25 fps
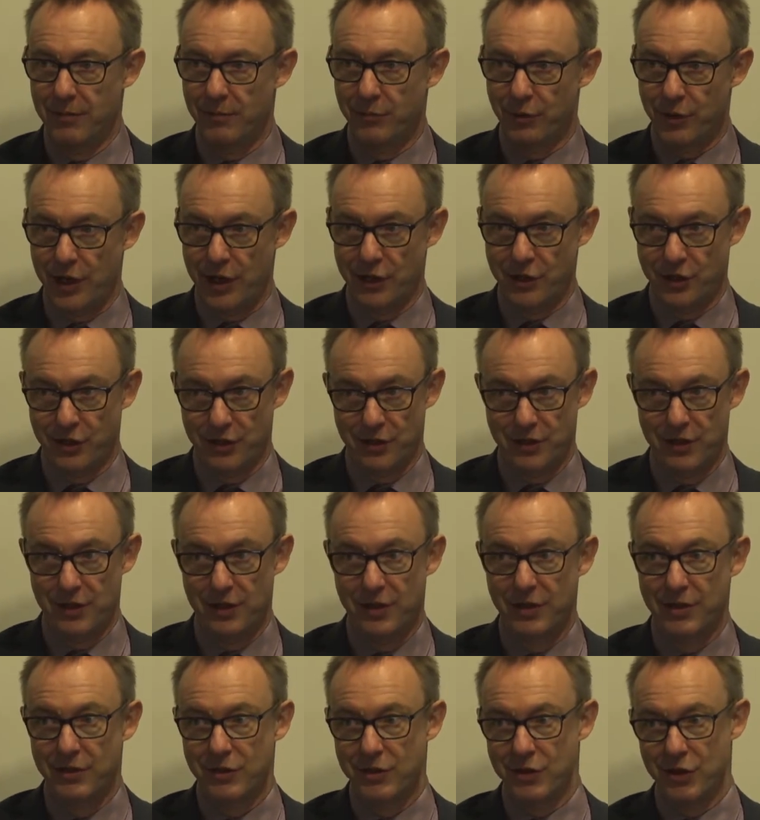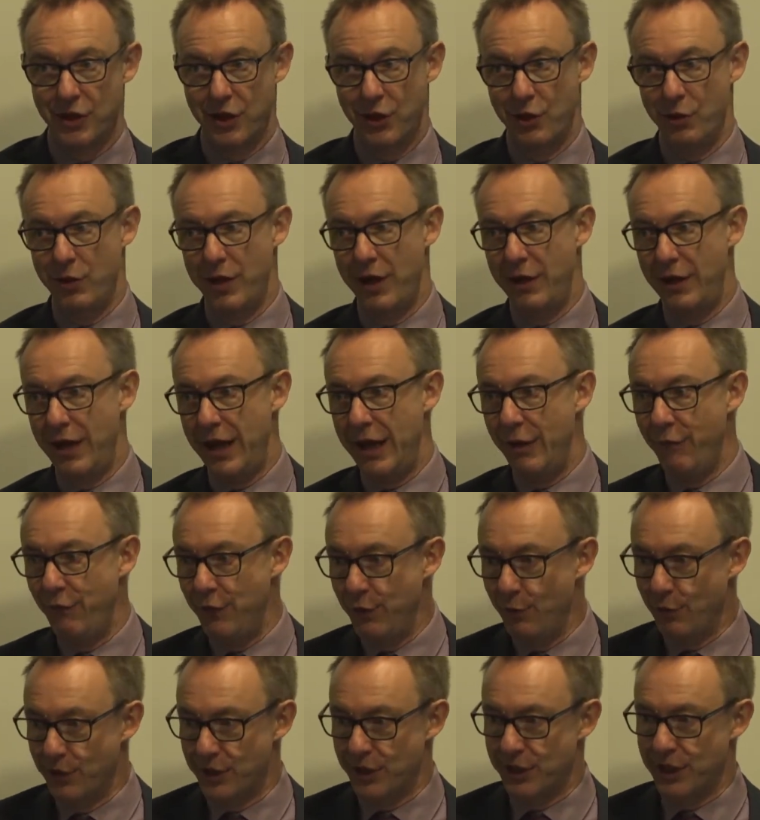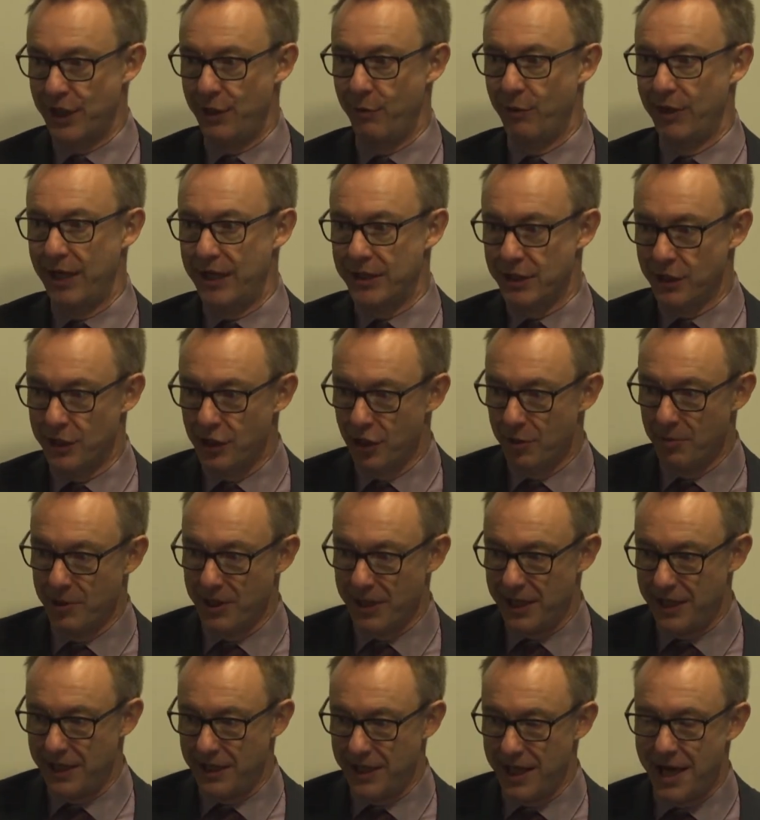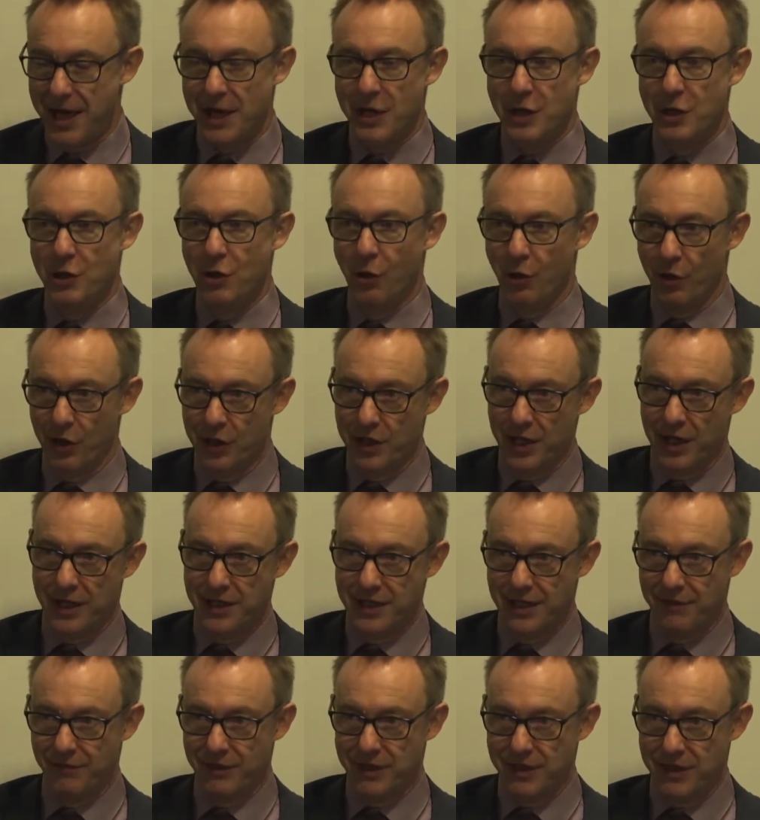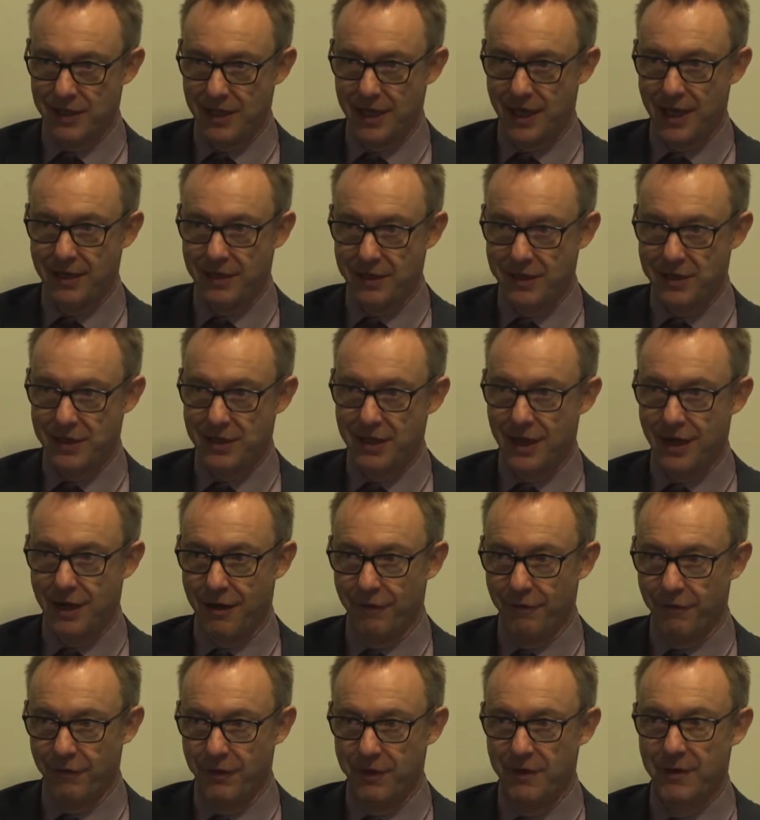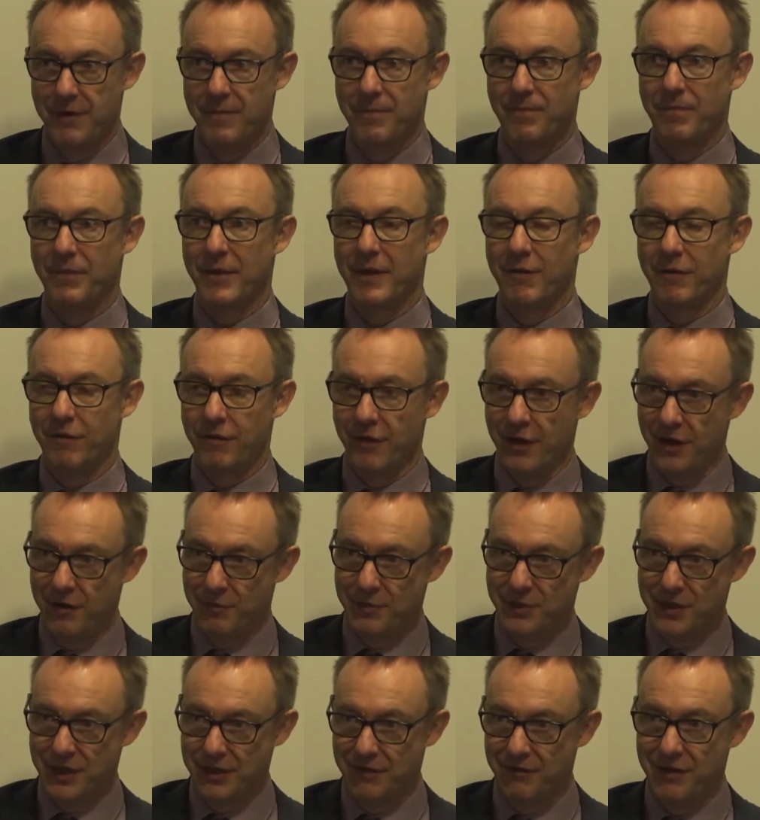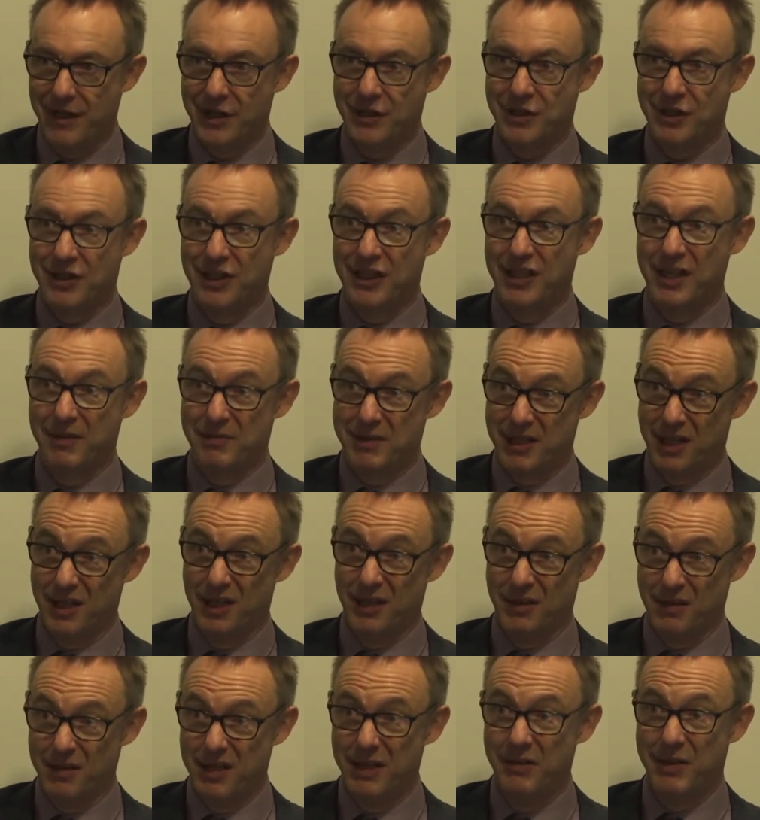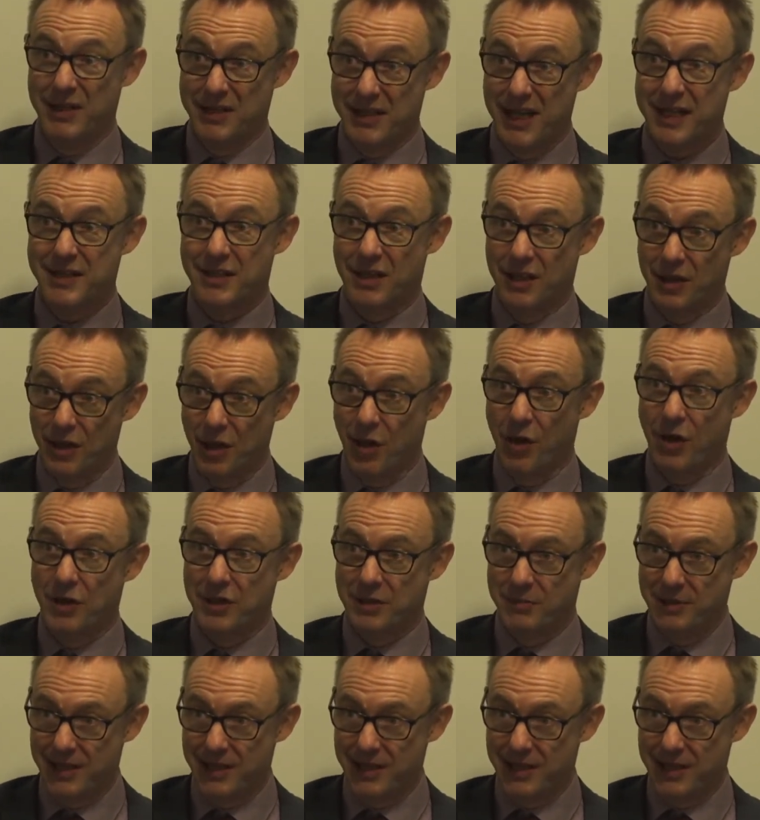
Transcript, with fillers: pressures. So if you were to say, well, let's accommodate that and not cut other, other stuff, 5% of national income is, I'll it, that's a lot.